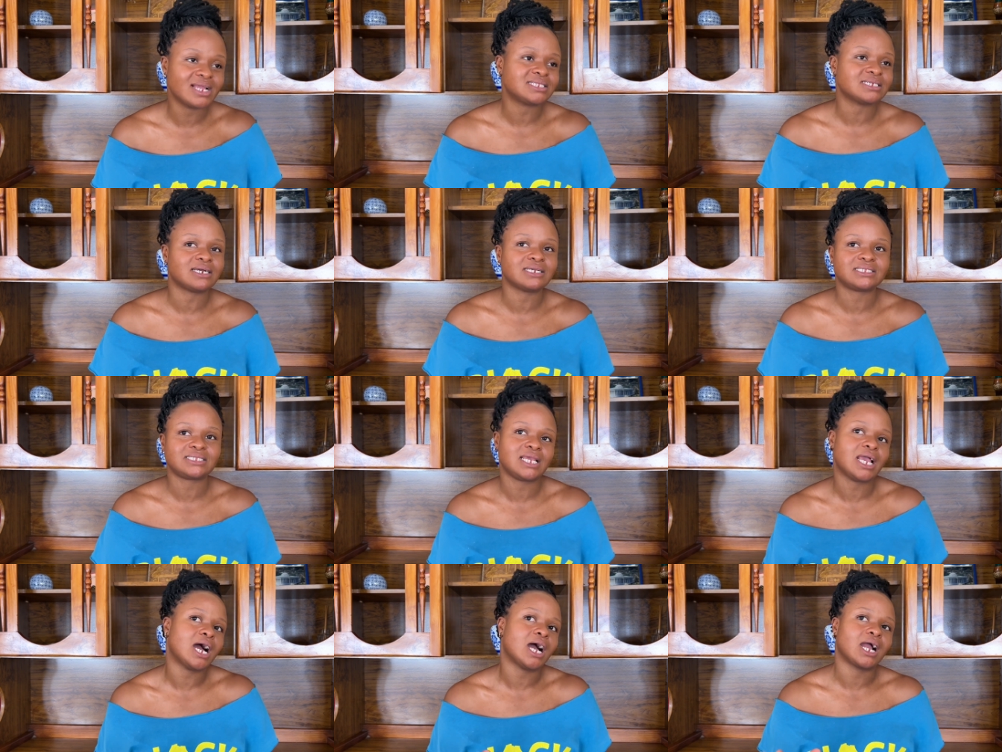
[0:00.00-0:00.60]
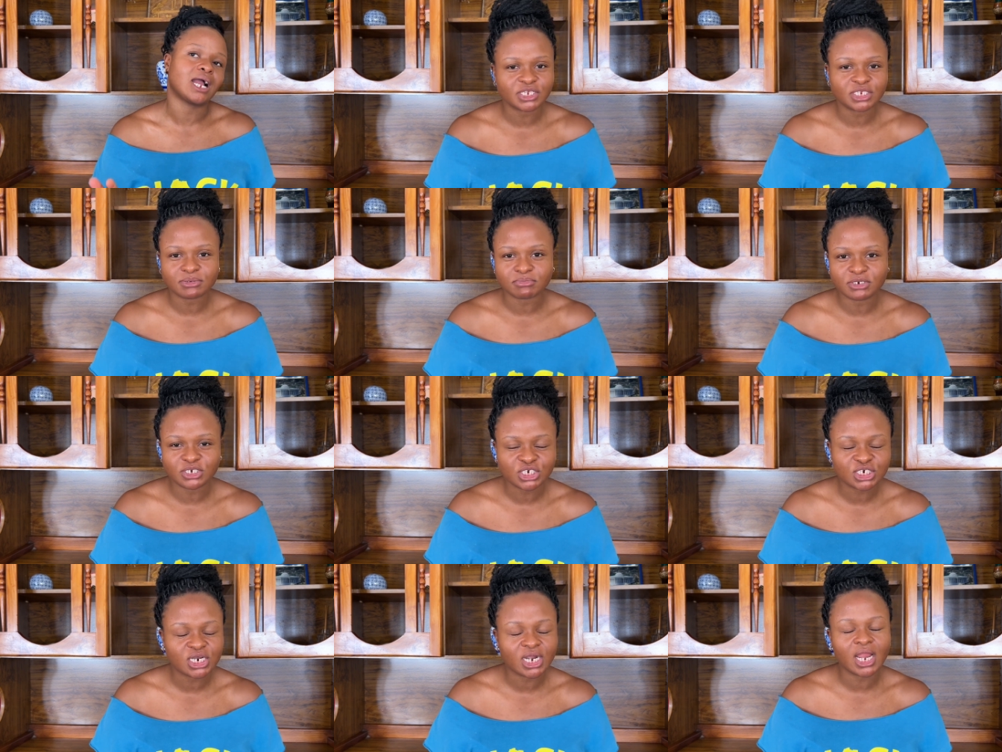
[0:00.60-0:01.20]
I was young,
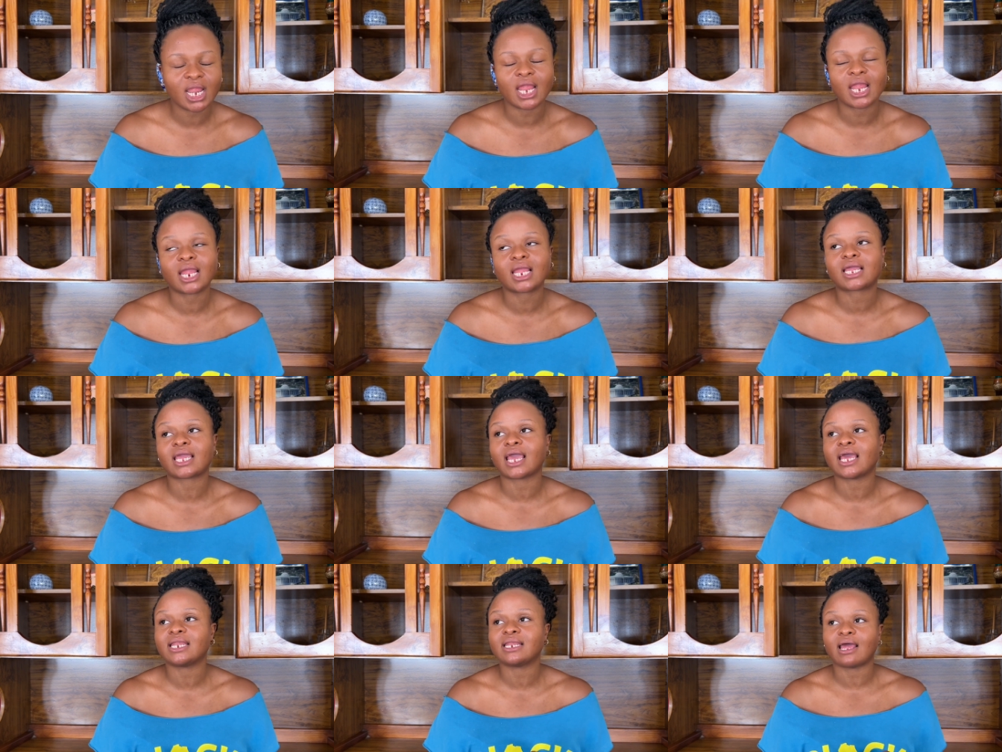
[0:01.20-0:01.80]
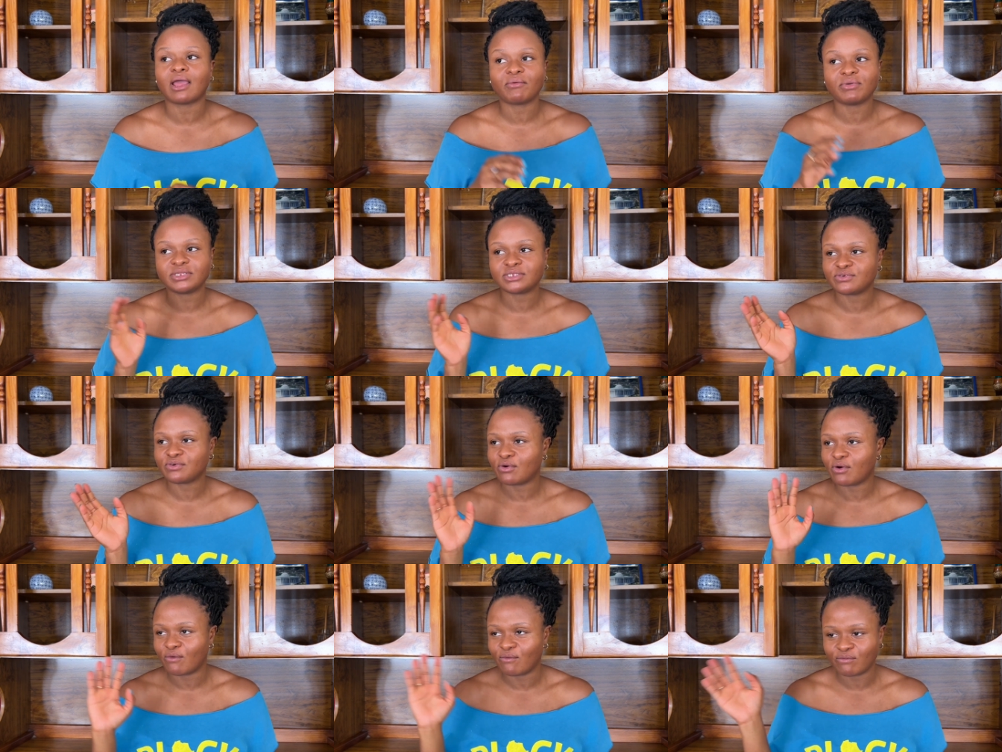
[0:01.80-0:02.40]
matric, and I went to
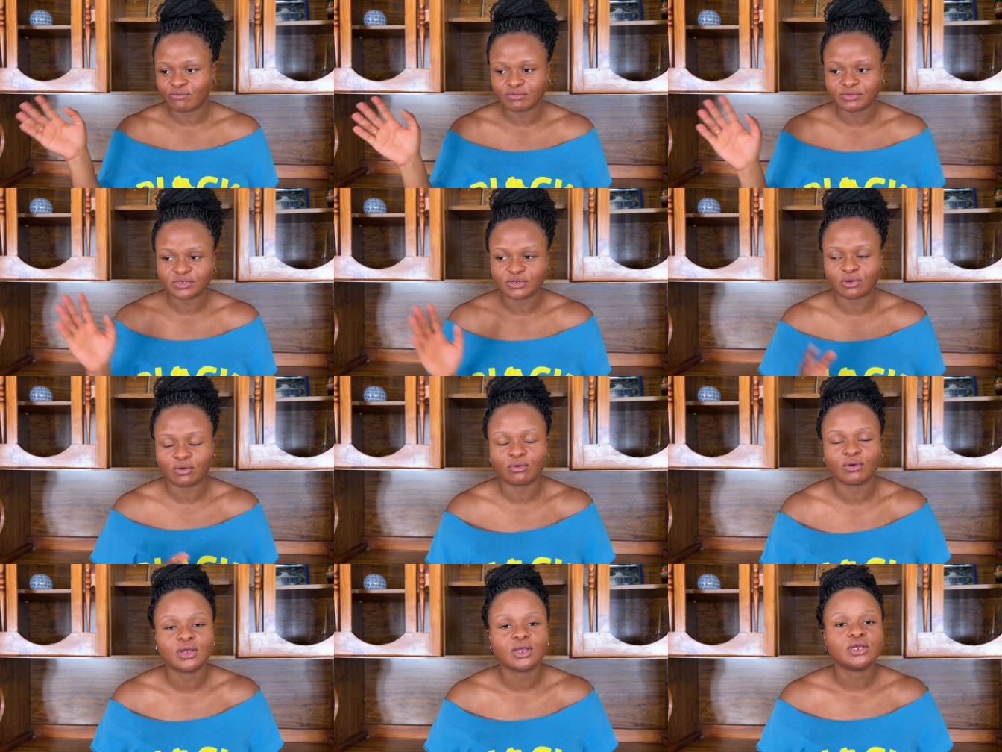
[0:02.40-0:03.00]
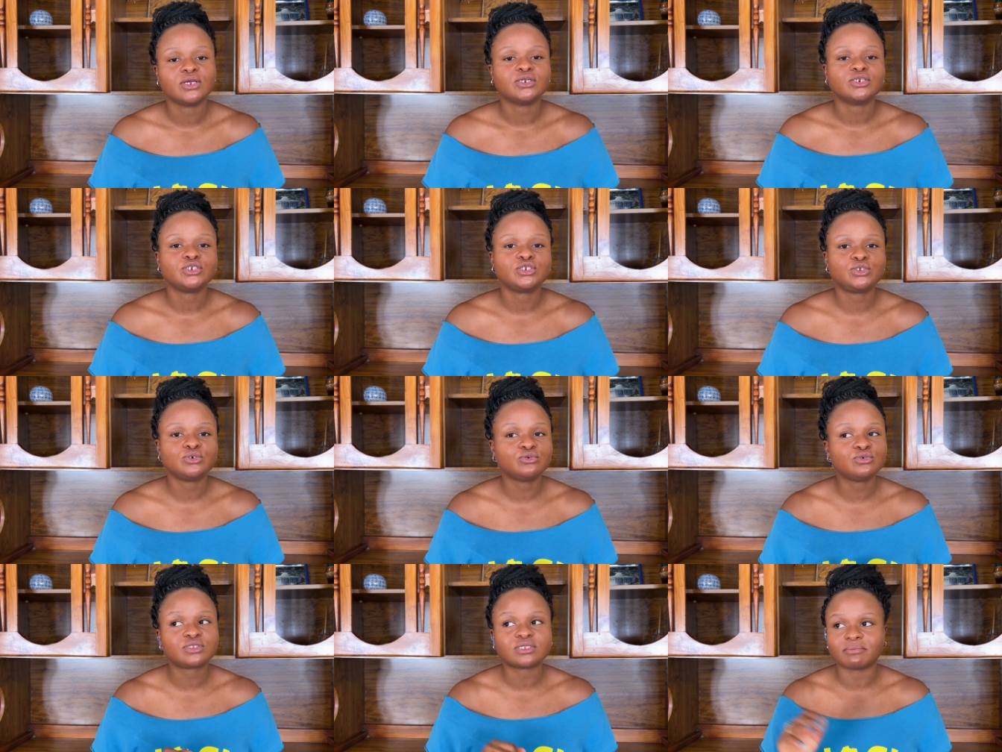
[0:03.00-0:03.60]
go, you know,
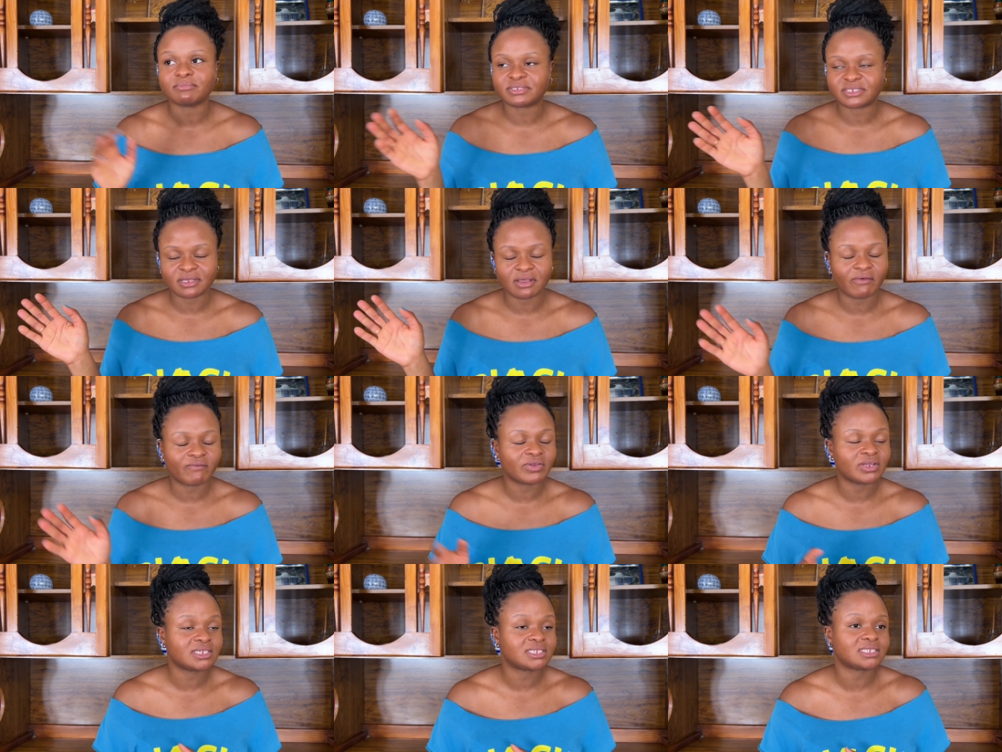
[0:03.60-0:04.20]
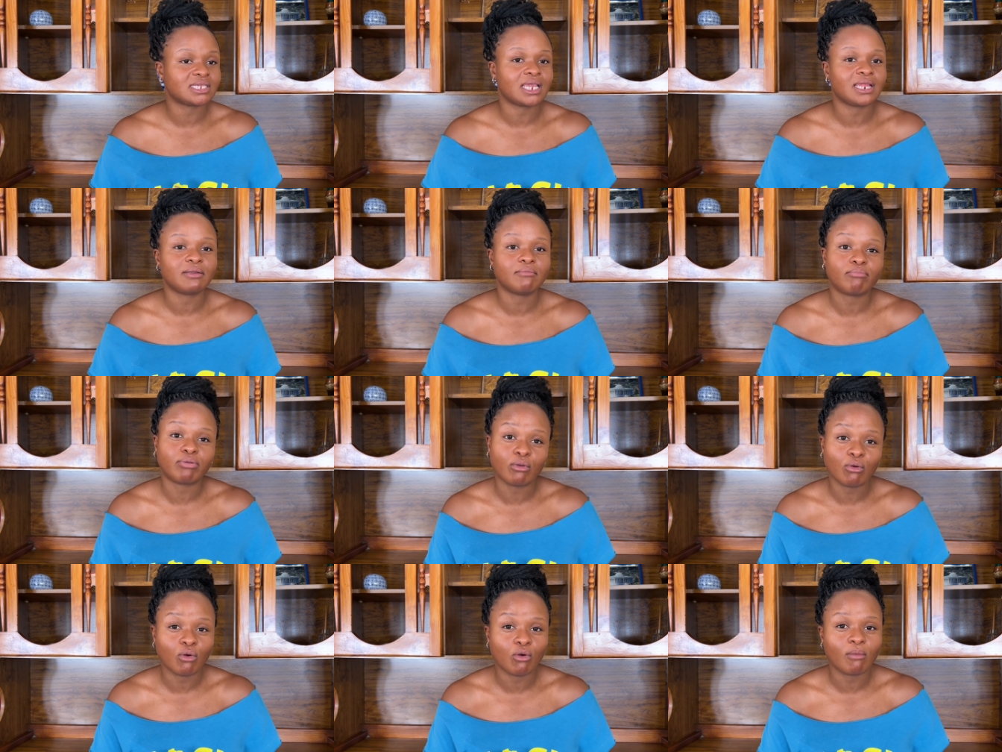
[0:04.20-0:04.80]
do some service in
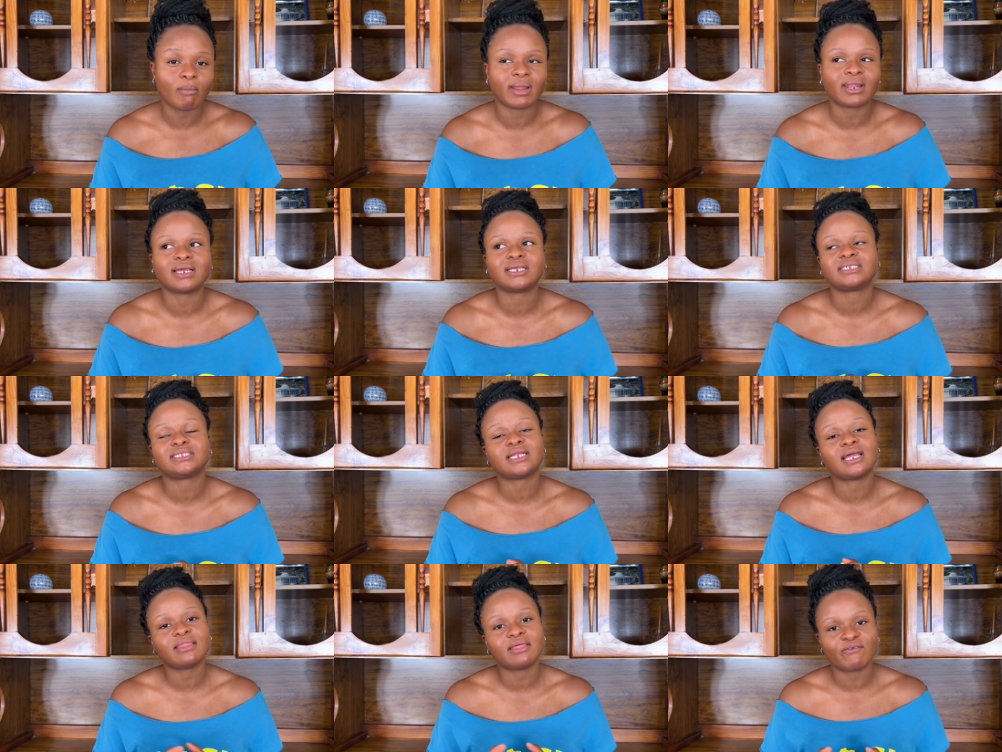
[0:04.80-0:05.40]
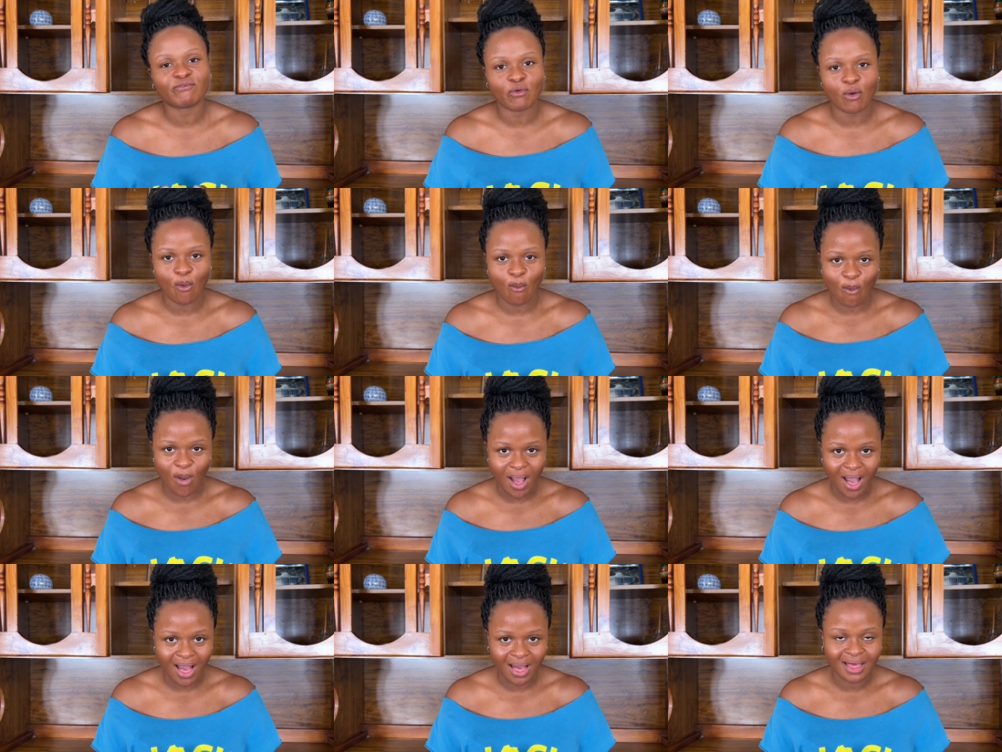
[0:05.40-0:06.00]
Bloem, and I stayed there for a
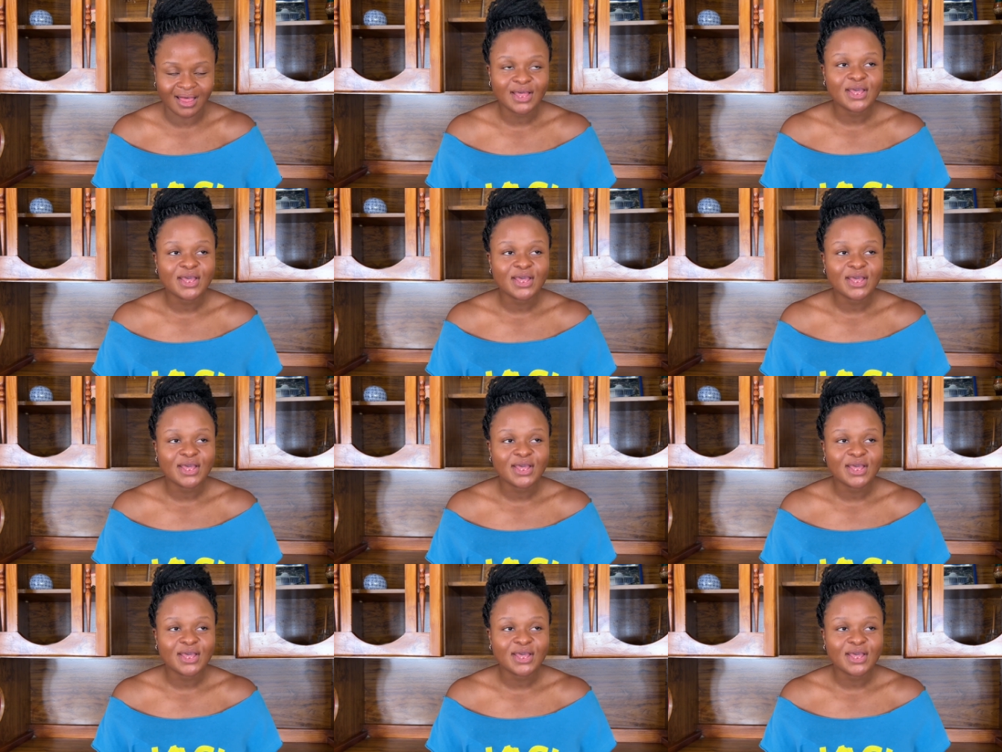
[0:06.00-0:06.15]
while.